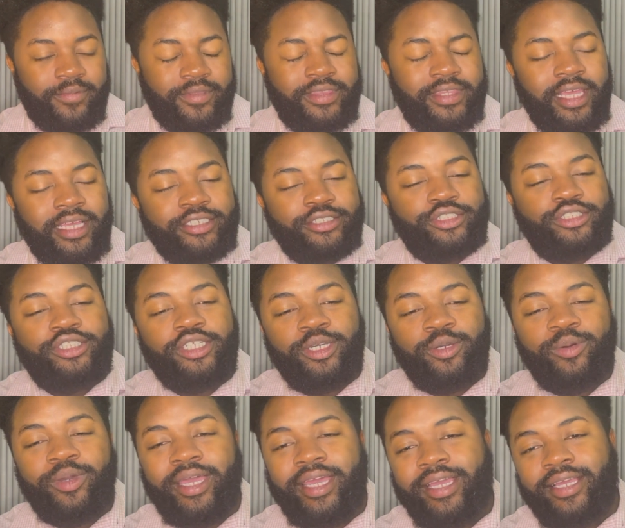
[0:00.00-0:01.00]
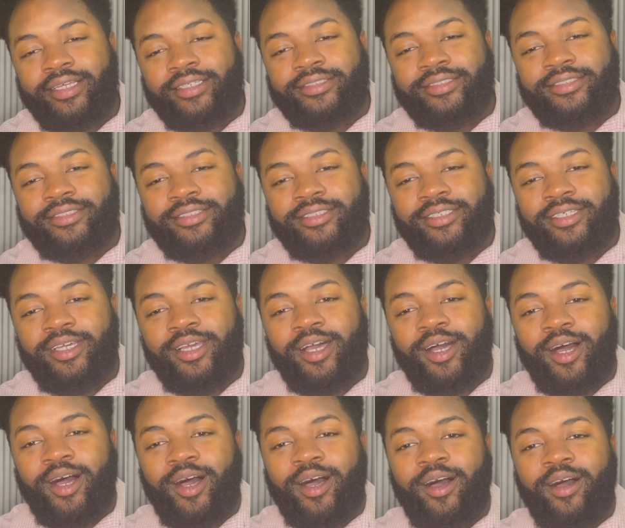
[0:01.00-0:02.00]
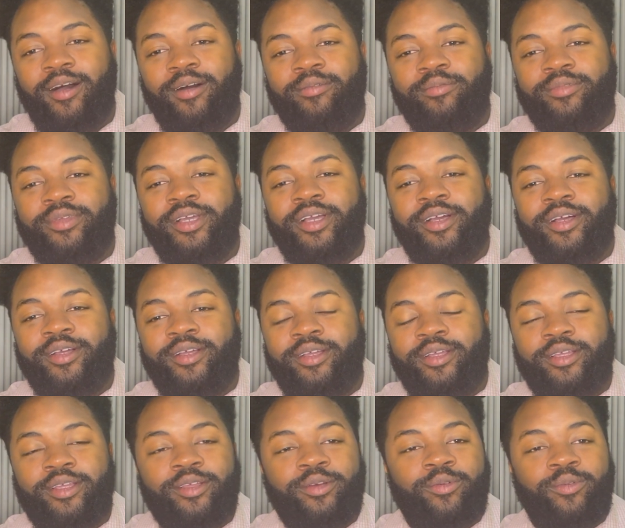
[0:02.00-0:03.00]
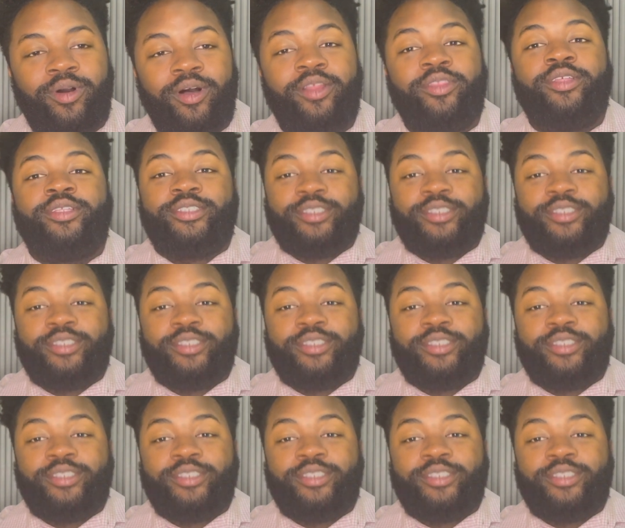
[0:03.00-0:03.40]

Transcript: This shoe is, the